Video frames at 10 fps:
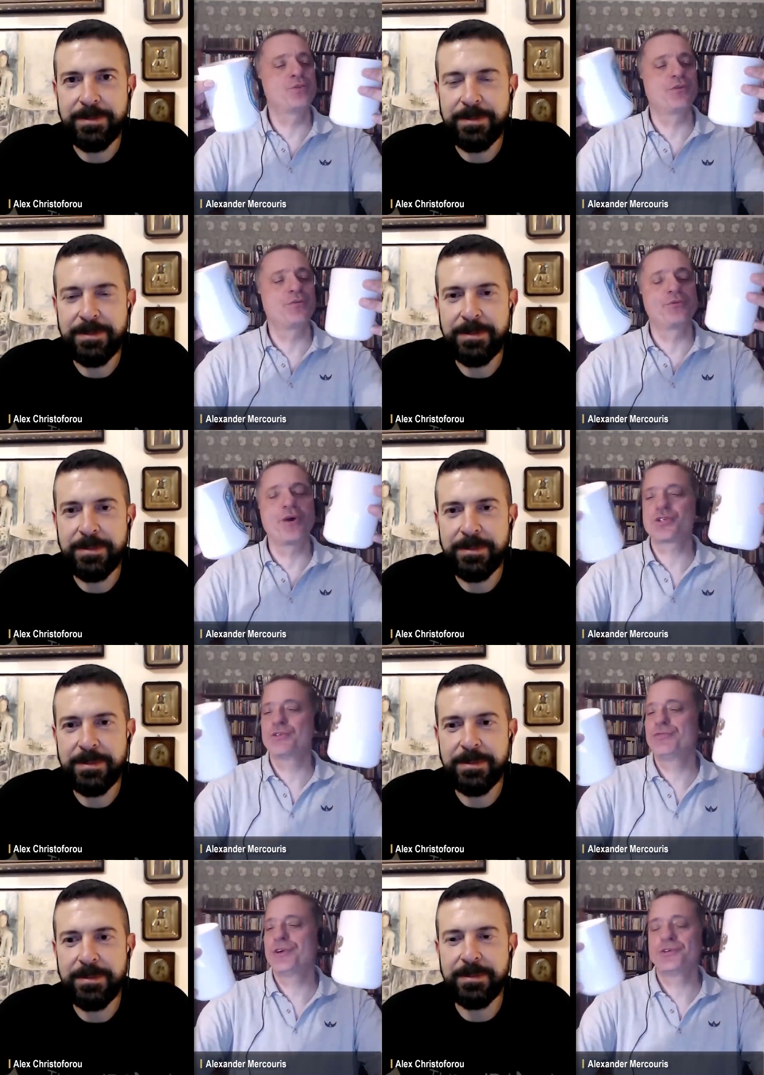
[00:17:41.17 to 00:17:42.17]
Speaker 1: of the Russian
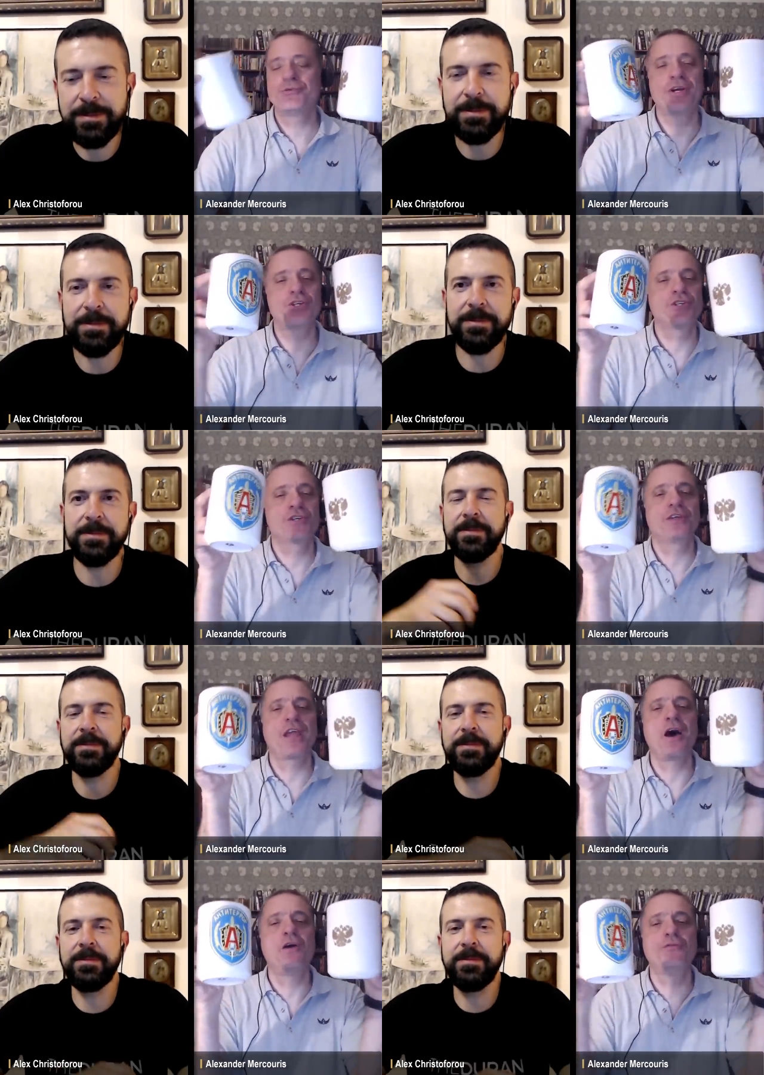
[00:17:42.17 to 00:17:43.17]
Federation and the
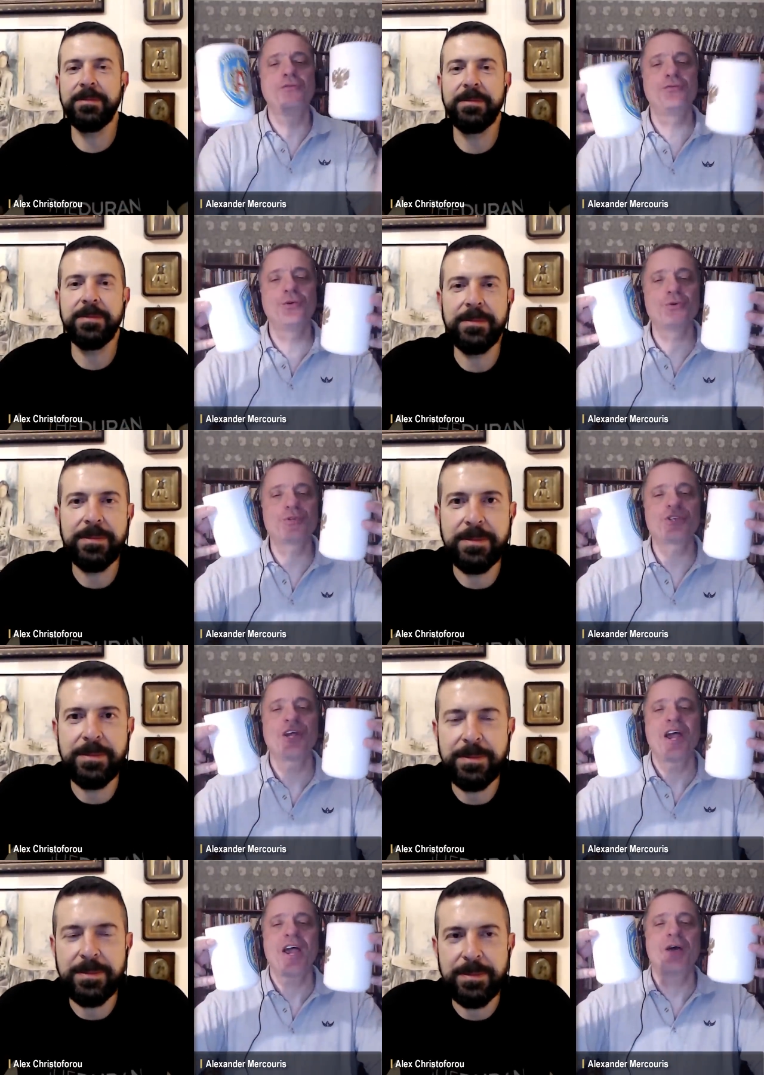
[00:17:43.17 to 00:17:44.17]
Alpha Force,
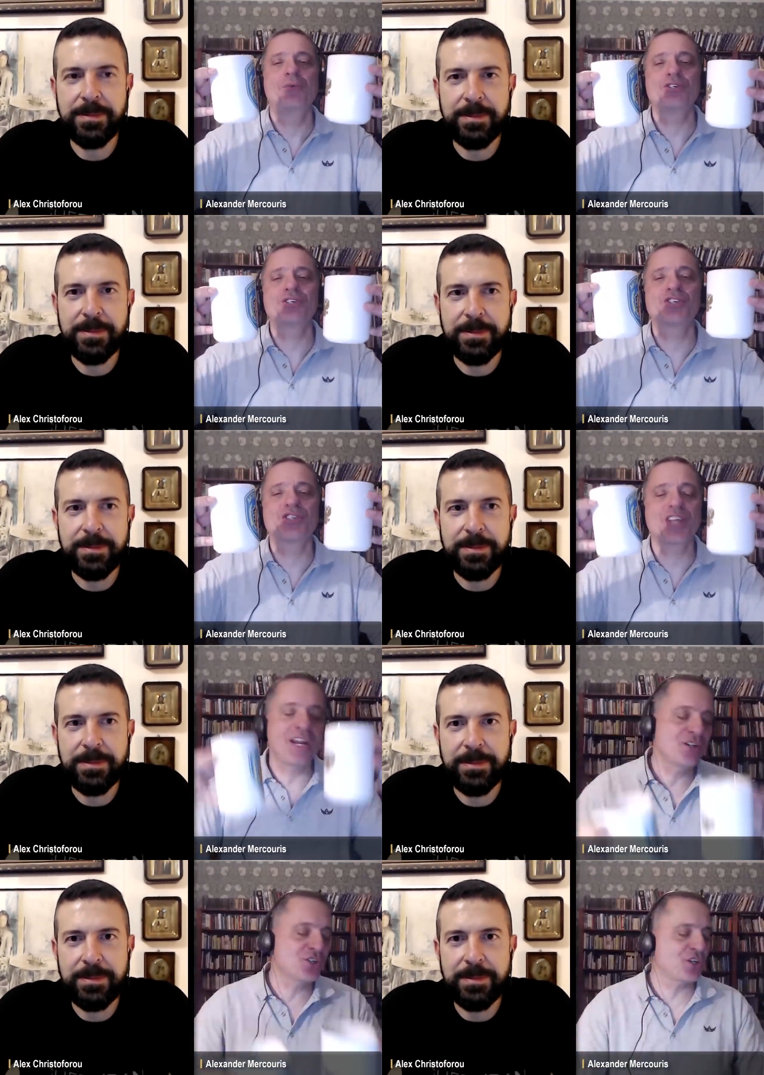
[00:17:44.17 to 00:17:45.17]
and which
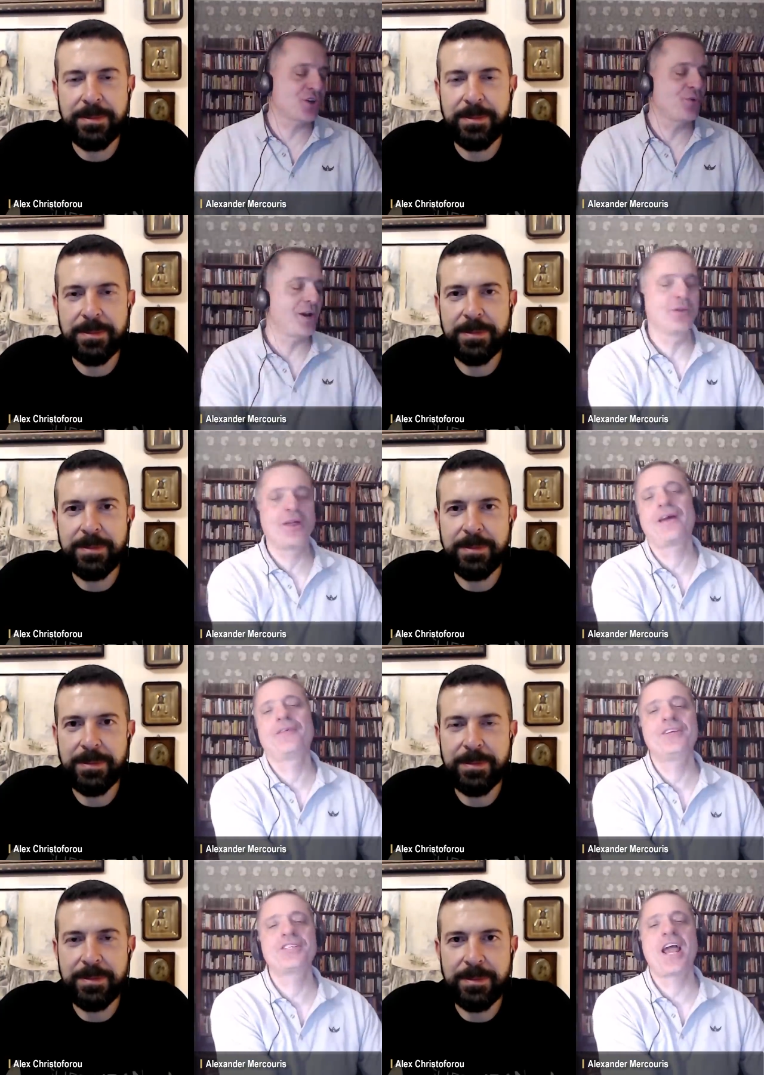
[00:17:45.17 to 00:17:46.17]
sustain us so well,
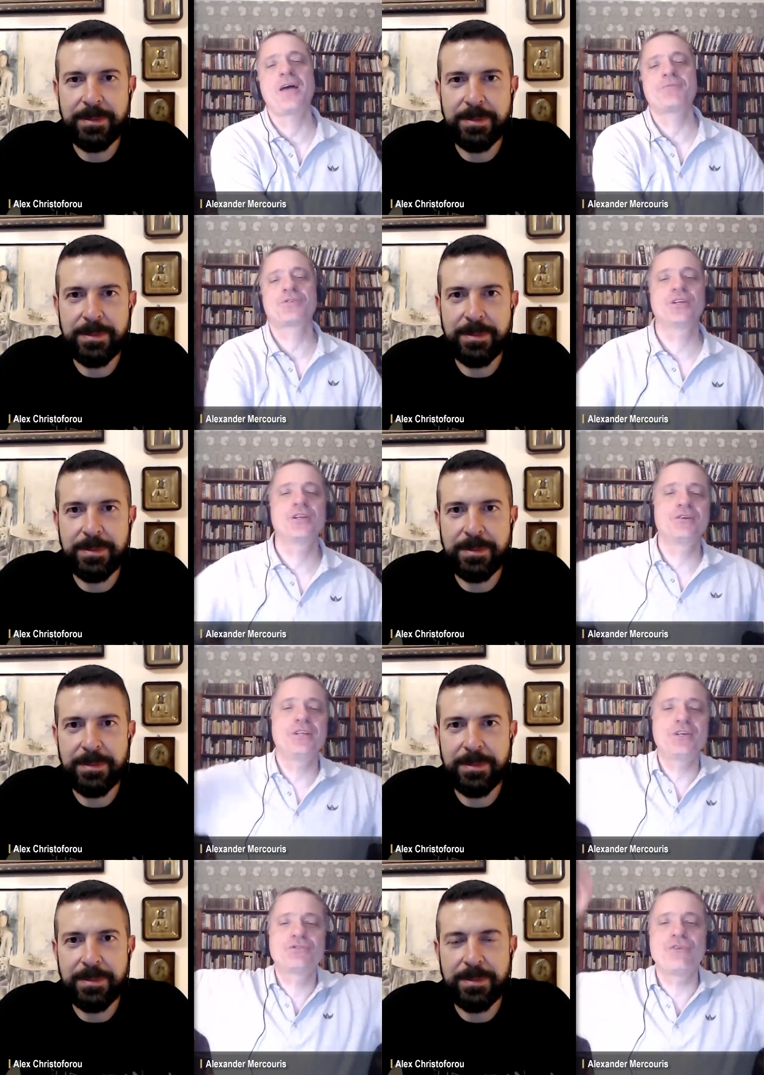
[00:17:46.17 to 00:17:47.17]
and these
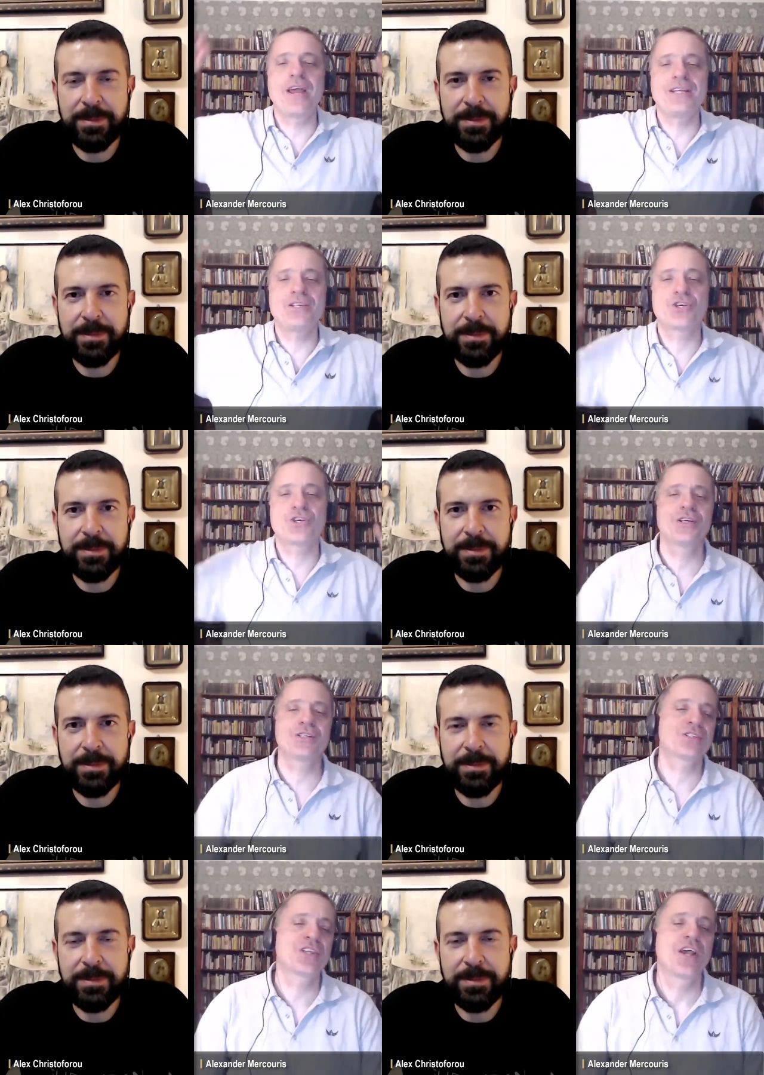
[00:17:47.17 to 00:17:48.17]
absolutely great
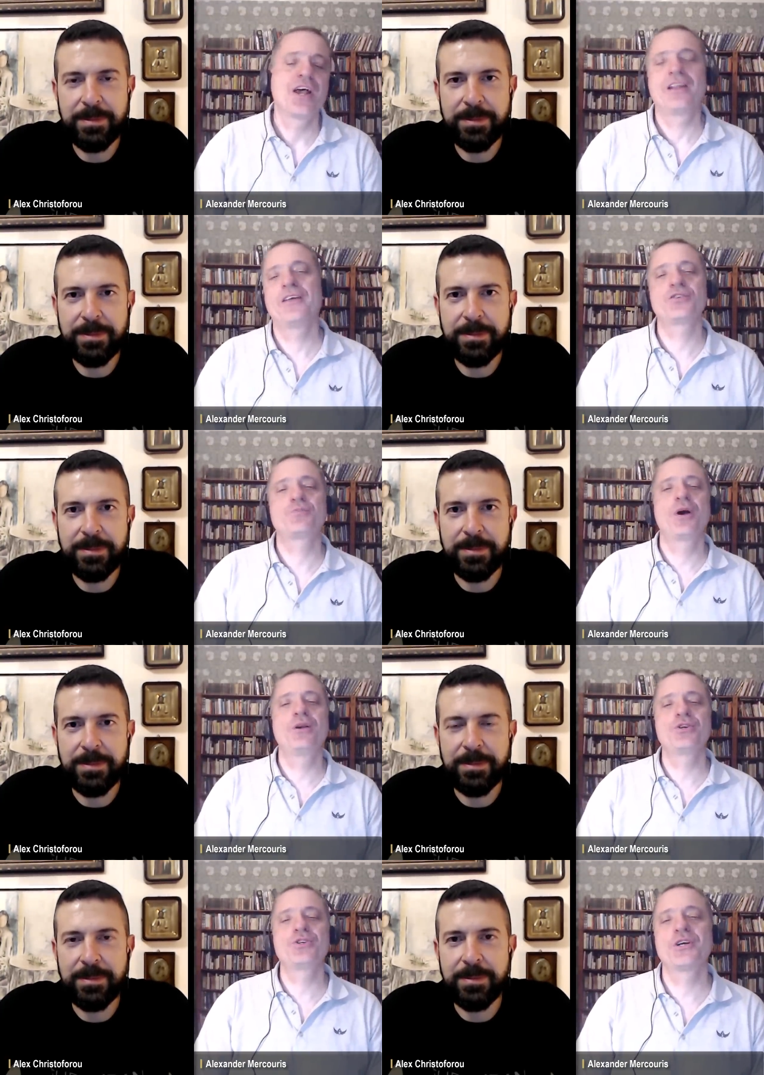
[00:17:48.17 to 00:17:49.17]
shirts, like this
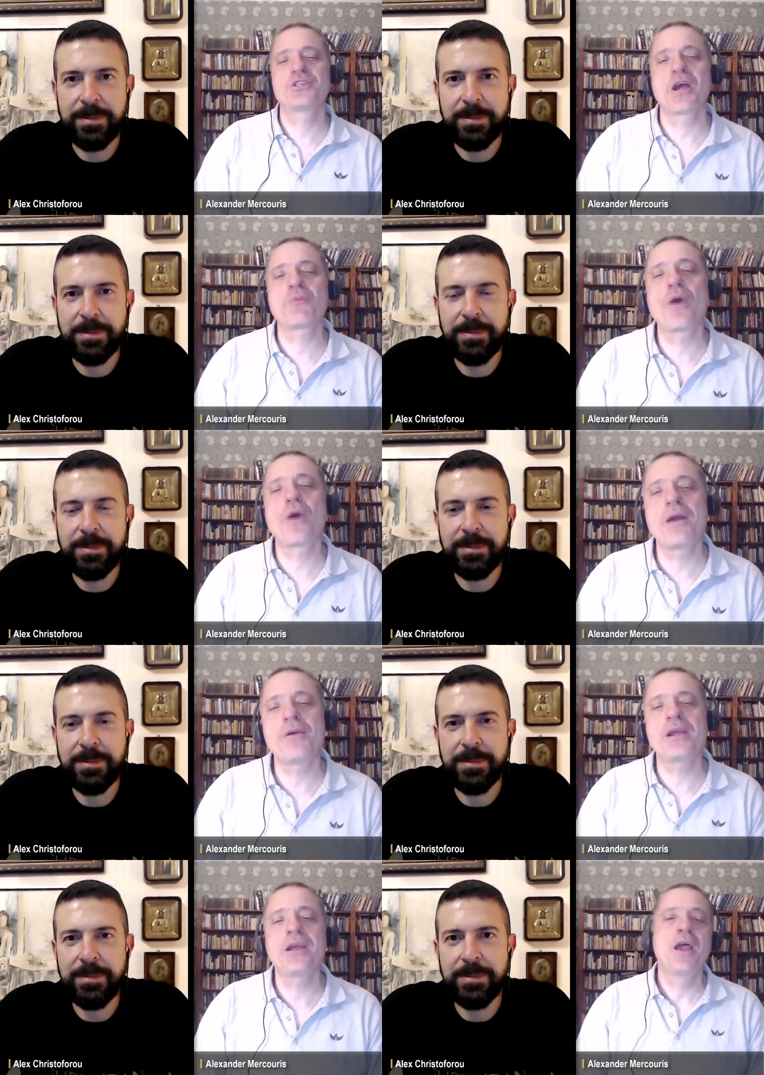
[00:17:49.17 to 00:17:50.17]
polo shirt I'm wearing,